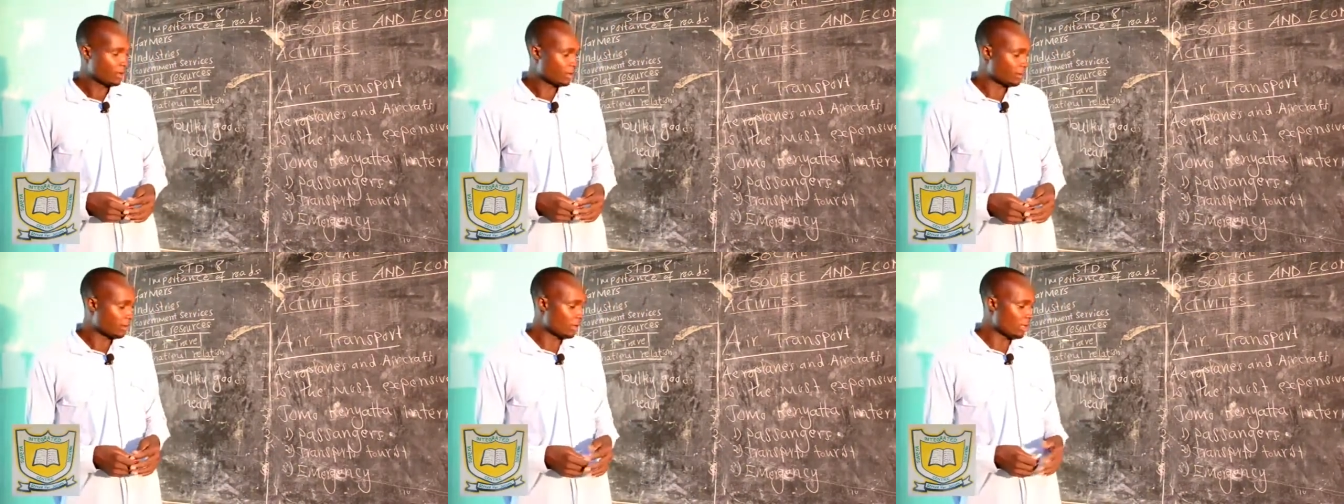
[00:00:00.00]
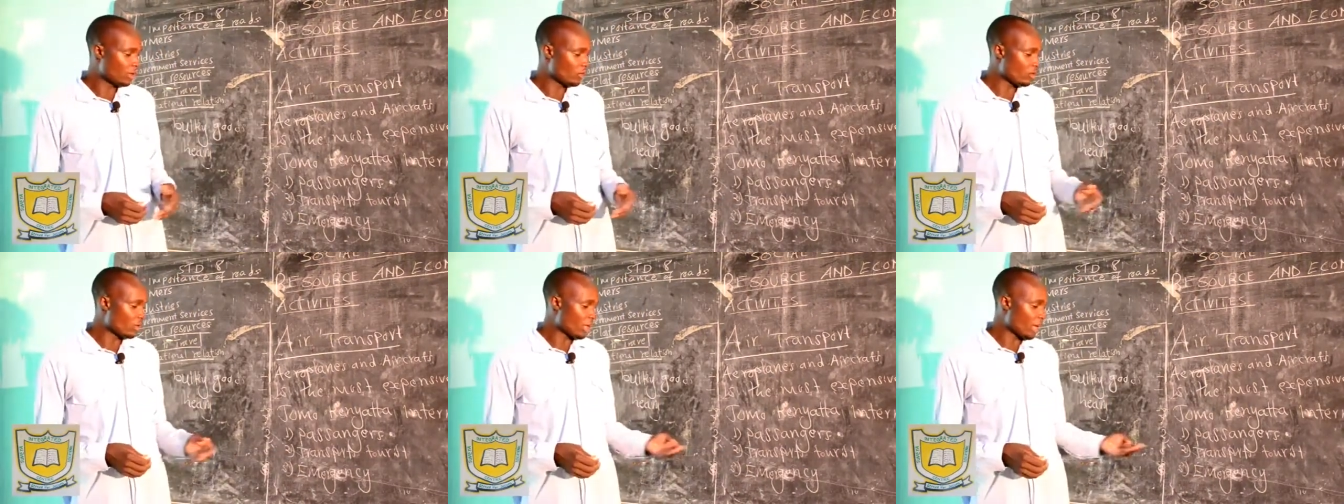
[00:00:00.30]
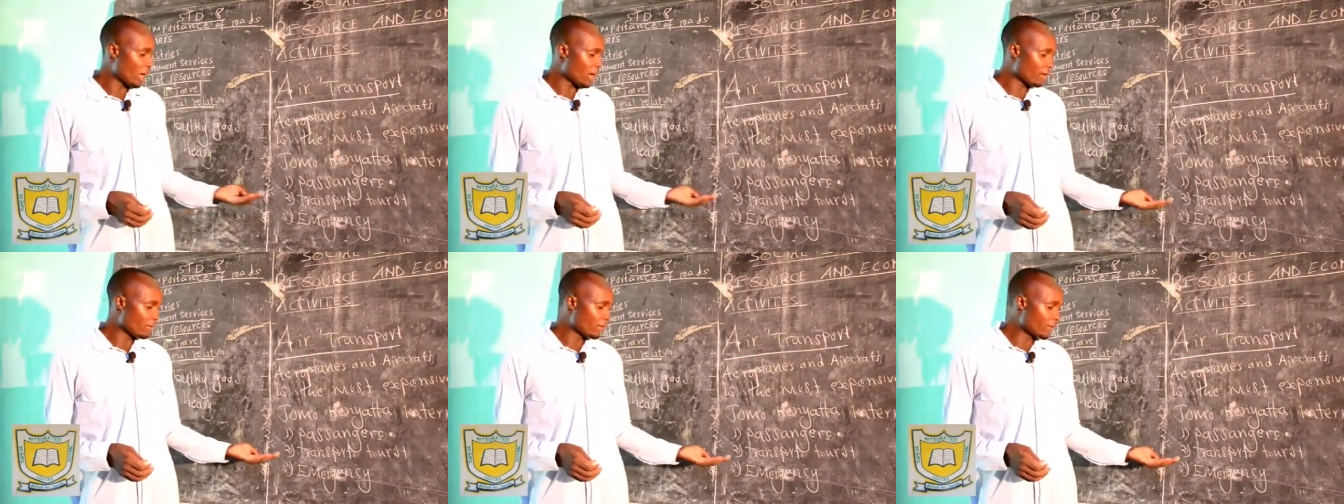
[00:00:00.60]
Then we
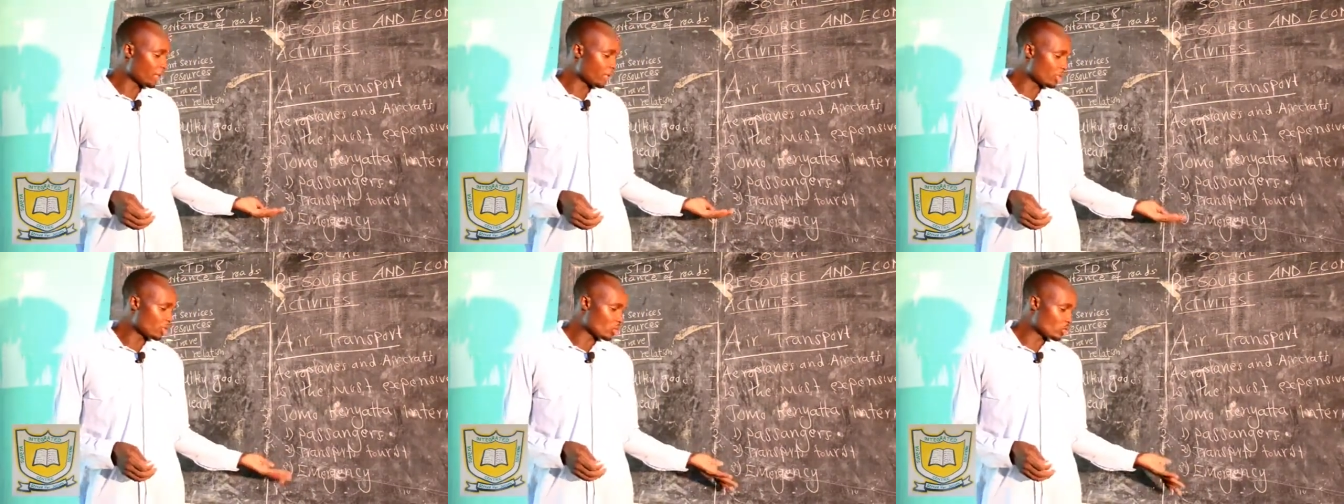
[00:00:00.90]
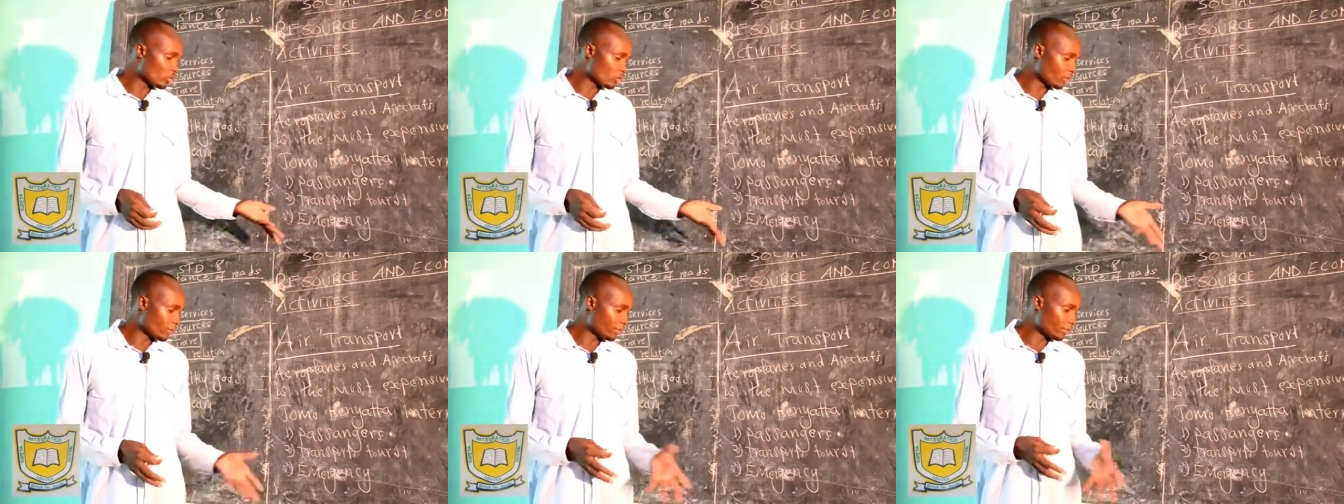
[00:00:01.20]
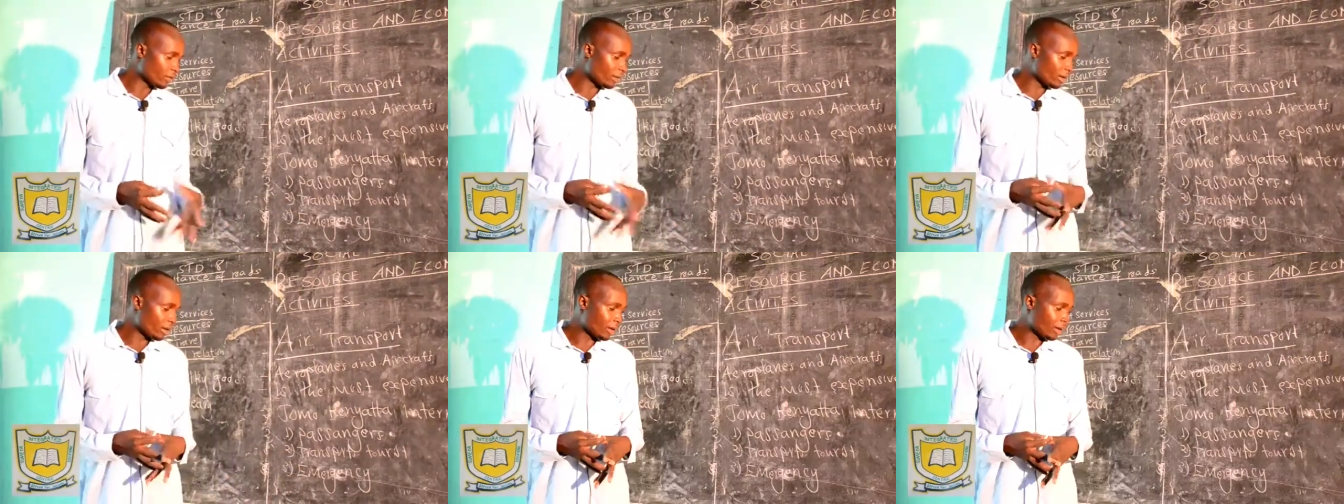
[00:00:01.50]
have the issue
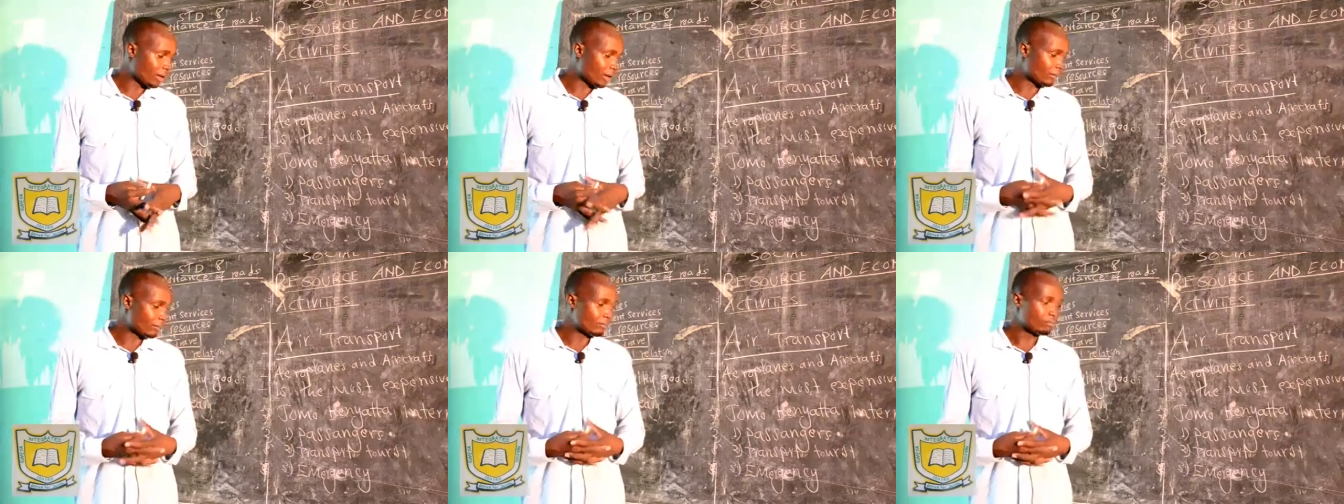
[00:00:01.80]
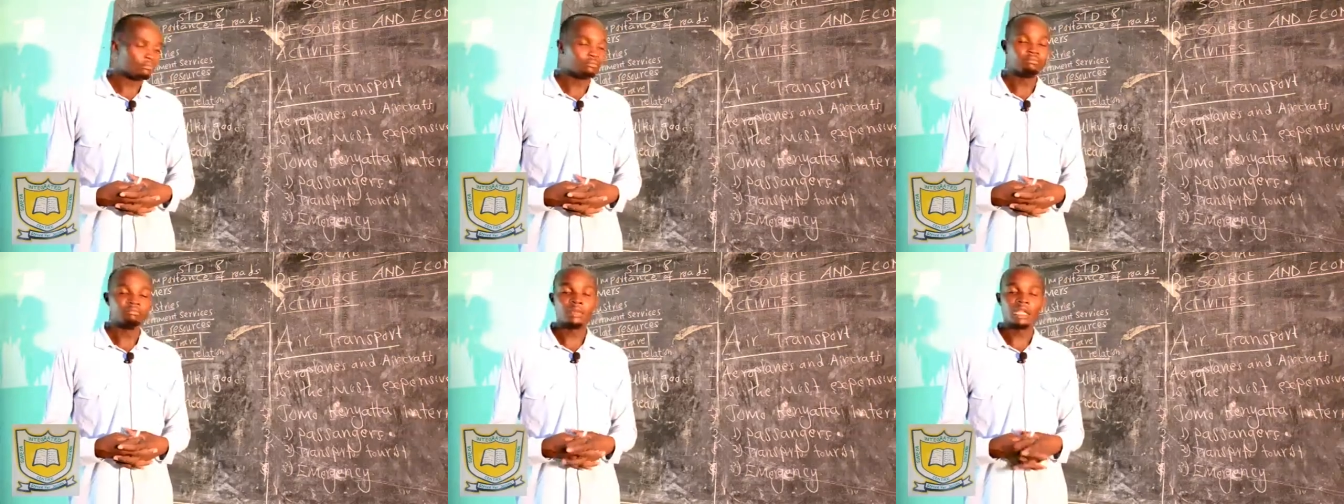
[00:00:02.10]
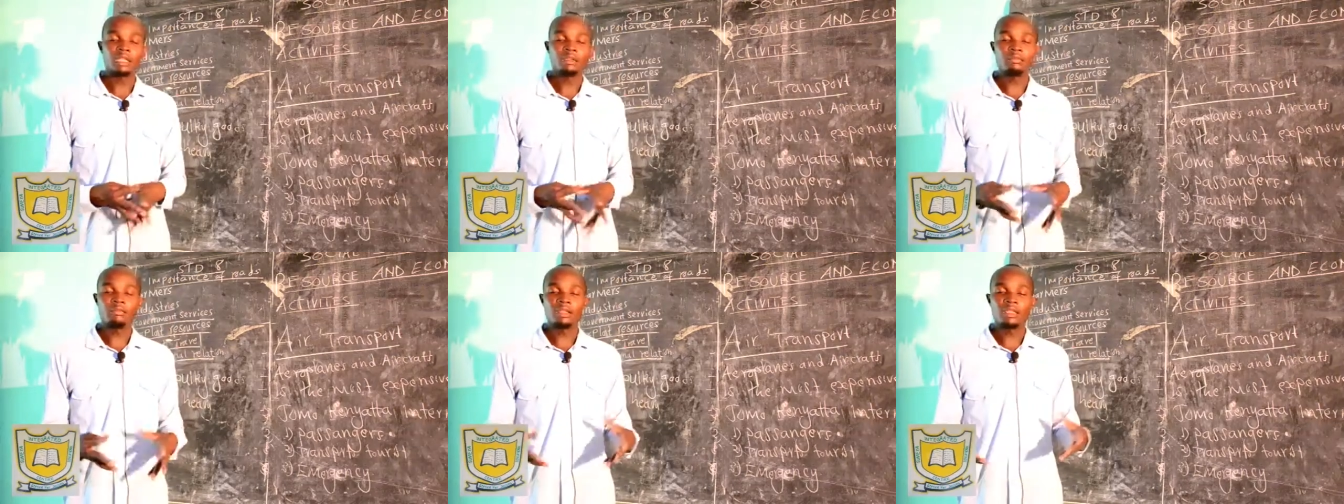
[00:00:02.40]
of
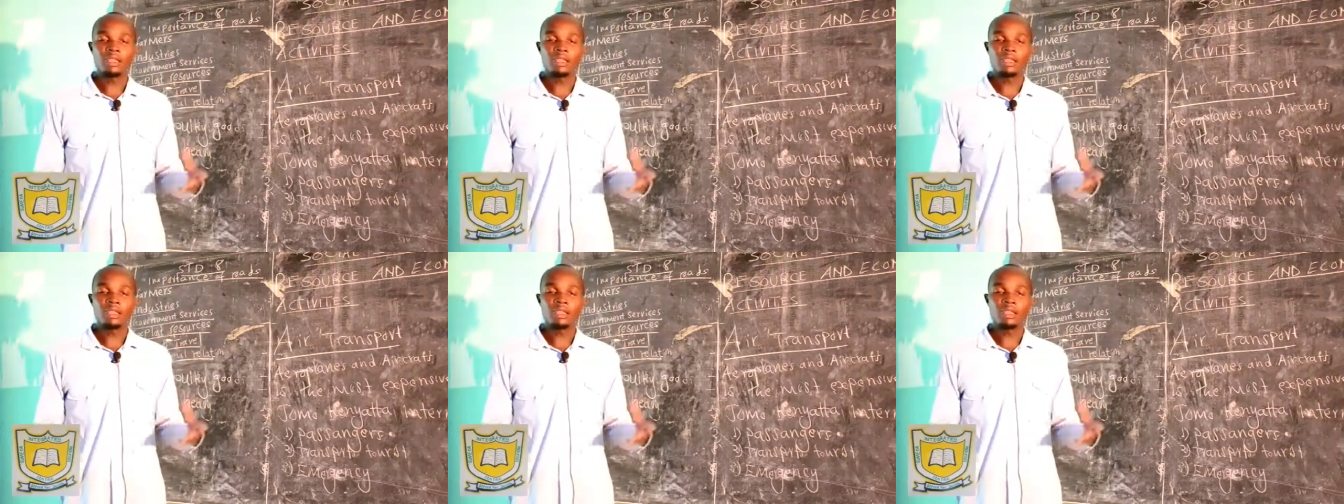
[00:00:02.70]
maybe